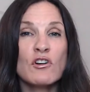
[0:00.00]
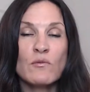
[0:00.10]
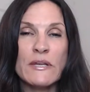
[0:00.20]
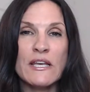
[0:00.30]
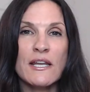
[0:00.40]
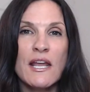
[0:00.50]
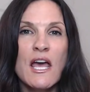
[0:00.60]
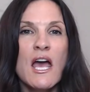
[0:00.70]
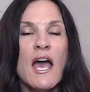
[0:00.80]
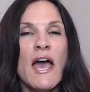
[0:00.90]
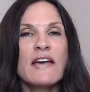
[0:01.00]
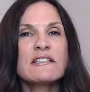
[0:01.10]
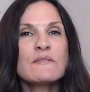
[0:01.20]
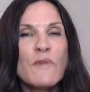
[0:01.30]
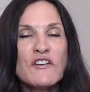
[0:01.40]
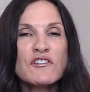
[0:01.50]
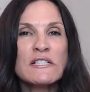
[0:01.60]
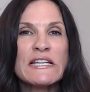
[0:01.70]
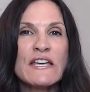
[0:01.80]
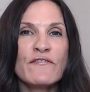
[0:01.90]
with it,
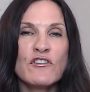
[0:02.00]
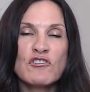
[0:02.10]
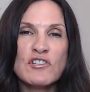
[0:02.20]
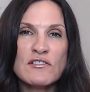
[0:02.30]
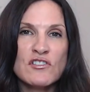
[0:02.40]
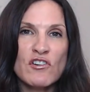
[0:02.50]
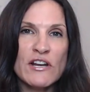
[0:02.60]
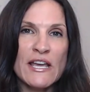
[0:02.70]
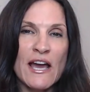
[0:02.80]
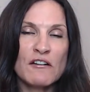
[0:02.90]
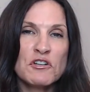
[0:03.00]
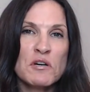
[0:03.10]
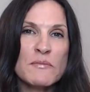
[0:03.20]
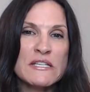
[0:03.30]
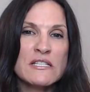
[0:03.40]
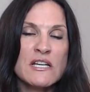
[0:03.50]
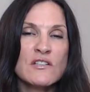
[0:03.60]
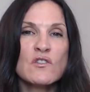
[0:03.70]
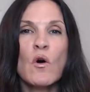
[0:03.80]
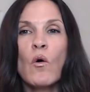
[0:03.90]
especially if you're just starting out in your
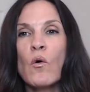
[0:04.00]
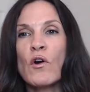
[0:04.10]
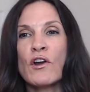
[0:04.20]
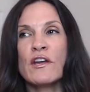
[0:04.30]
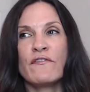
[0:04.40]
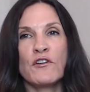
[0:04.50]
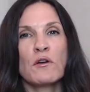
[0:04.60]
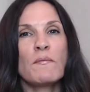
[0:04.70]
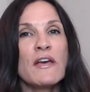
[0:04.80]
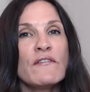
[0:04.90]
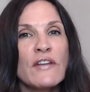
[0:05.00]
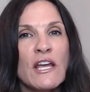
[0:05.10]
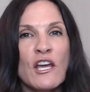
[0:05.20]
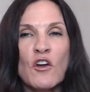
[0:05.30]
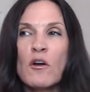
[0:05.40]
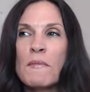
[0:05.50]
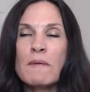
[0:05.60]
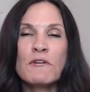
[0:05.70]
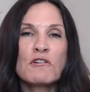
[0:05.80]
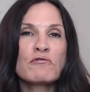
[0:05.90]
business or if you're pivoting or
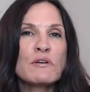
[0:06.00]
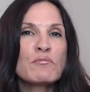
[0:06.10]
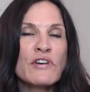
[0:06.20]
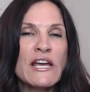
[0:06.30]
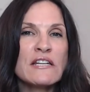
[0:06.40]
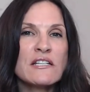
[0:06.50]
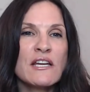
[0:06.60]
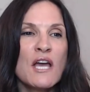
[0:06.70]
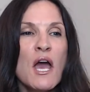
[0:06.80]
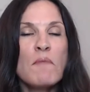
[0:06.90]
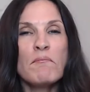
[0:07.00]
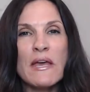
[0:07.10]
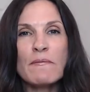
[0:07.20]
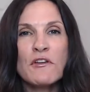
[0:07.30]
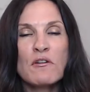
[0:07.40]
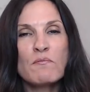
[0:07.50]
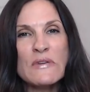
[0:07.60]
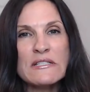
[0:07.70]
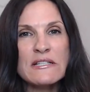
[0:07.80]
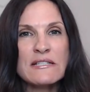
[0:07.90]
maybe you're rebranding, maybe your
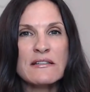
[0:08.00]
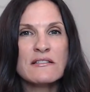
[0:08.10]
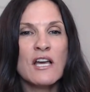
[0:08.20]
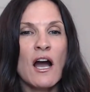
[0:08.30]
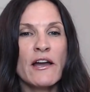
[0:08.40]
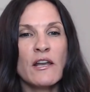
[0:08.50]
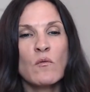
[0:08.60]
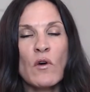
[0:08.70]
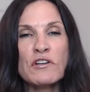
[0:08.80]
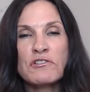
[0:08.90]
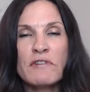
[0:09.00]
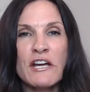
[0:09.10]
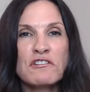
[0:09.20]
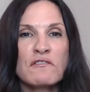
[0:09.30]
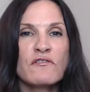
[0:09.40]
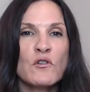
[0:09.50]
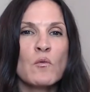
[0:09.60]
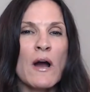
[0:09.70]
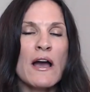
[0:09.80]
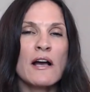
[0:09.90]
business has gone in one direction for a
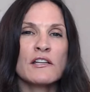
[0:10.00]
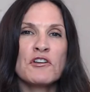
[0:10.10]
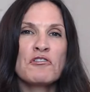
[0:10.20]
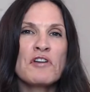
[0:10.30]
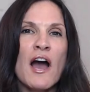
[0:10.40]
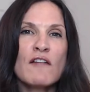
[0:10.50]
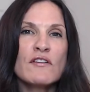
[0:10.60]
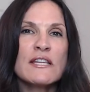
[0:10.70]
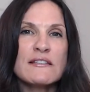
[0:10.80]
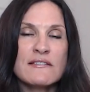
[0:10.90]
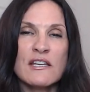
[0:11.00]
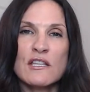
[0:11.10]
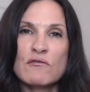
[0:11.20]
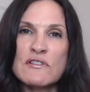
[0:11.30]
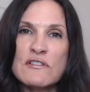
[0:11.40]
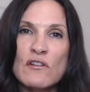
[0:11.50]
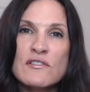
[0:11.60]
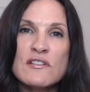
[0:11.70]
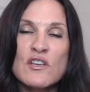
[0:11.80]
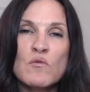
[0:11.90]
while and you're not really seeing the
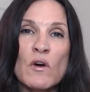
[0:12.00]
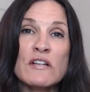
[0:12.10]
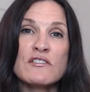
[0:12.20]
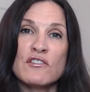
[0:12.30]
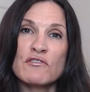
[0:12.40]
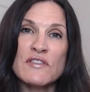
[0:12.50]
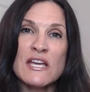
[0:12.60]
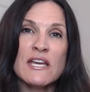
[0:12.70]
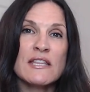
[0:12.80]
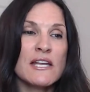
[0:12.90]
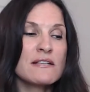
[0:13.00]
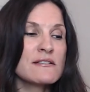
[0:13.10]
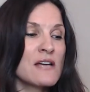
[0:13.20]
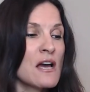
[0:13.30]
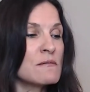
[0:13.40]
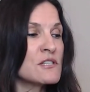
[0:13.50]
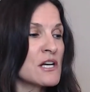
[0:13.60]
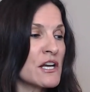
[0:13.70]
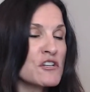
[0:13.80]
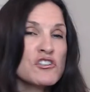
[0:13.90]
results that you want, so you're thinking that it's time to
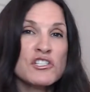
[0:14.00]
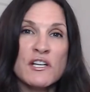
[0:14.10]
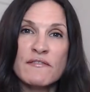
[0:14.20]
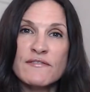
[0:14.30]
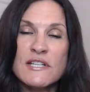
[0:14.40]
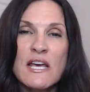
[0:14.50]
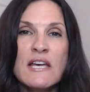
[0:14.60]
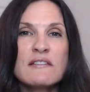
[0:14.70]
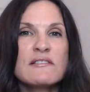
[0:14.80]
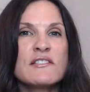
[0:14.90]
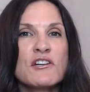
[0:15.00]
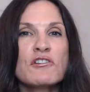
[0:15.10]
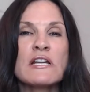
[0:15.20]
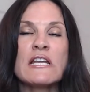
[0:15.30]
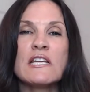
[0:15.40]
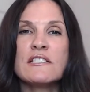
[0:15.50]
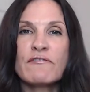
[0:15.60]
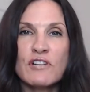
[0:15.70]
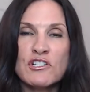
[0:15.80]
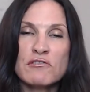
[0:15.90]
kind of shift, steer it in a
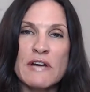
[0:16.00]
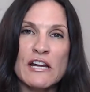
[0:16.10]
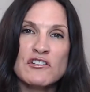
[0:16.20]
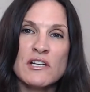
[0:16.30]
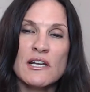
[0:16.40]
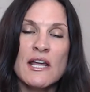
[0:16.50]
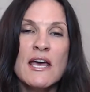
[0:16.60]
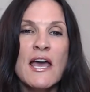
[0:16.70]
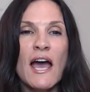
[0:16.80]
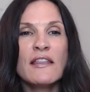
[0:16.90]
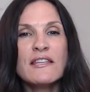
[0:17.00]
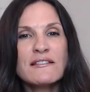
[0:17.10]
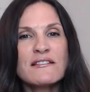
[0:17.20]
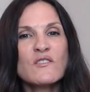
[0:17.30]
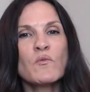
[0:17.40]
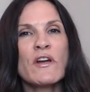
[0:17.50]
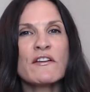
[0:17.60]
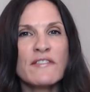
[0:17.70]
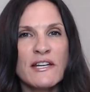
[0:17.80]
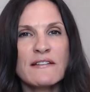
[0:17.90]
different direction. And this is where
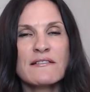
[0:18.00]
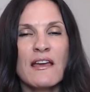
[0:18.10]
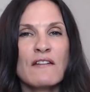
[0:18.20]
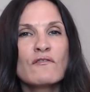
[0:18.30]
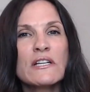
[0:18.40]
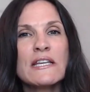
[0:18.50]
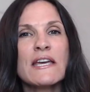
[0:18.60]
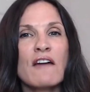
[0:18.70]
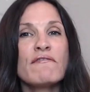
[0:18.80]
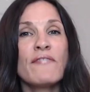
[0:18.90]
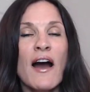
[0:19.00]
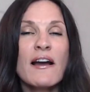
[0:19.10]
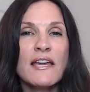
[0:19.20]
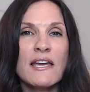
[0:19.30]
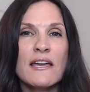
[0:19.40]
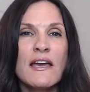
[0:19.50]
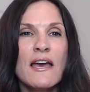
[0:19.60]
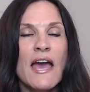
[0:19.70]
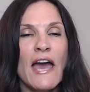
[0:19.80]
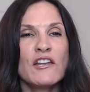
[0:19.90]
things can really get foggy
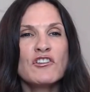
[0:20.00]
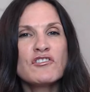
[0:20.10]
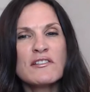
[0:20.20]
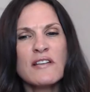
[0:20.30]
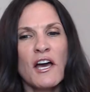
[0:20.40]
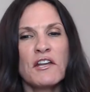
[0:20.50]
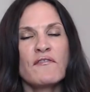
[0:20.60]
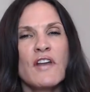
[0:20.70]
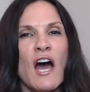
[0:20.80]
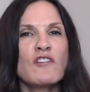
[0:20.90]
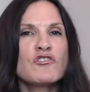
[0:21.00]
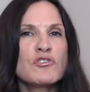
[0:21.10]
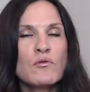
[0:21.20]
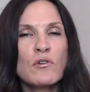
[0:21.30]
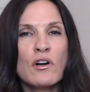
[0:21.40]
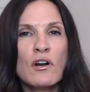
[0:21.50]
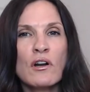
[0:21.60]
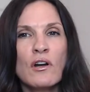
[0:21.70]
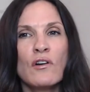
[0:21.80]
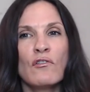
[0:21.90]
and you're just kind of not
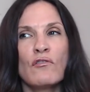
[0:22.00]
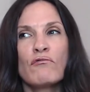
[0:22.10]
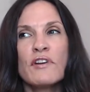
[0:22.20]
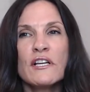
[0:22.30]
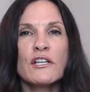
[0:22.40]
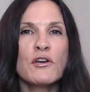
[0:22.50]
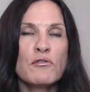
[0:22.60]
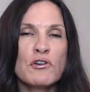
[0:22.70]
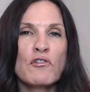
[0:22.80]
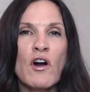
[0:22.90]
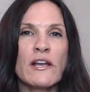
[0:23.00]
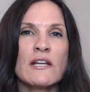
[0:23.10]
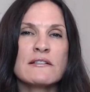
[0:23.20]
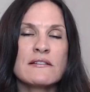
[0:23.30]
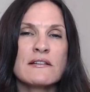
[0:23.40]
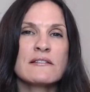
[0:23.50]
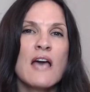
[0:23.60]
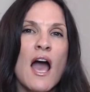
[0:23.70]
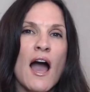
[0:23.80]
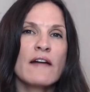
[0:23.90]
sure really who your audience is.
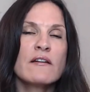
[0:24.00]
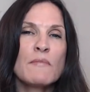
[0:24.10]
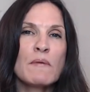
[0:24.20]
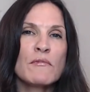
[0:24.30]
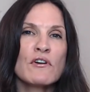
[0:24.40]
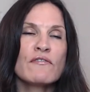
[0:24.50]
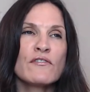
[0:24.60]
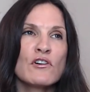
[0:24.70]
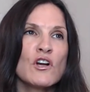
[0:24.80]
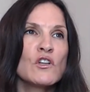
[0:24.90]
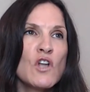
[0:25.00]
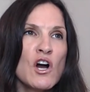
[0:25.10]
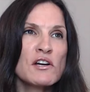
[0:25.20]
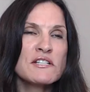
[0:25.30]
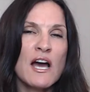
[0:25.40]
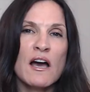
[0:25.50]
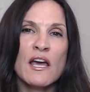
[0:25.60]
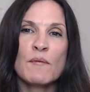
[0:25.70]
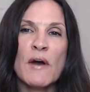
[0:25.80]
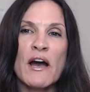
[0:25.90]
I remember for a long
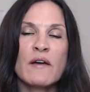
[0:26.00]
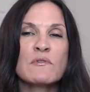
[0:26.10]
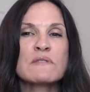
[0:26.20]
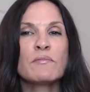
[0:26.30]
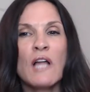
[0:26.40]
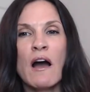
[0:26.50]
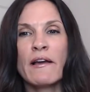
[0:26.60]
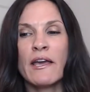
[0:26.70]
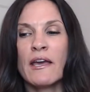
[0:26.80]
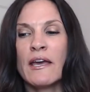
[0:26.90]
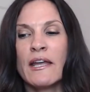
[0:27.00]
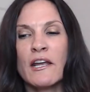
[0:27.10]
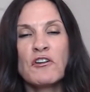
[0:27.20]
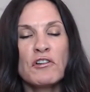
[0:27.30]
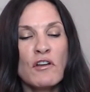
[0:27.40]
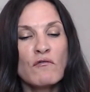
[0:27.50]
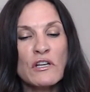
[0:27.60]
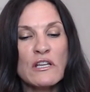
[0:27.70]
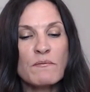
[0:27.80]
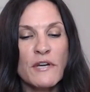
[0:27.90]
time I was blogging and I couldn't
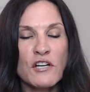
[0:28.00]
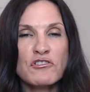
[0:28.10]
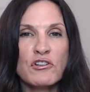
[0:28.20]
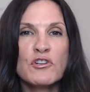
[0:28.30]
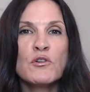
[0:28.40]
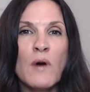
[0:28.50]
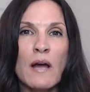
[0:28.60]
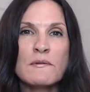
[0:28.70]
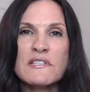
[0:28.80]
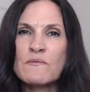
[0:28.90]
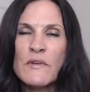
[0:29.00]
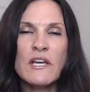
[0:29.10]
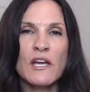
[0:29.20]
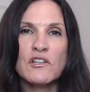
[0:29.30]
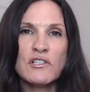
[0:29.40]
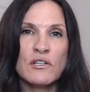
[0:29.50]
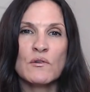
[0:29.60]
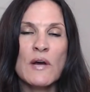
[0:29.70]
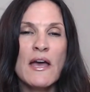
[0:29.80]
really picture who I was speaking to.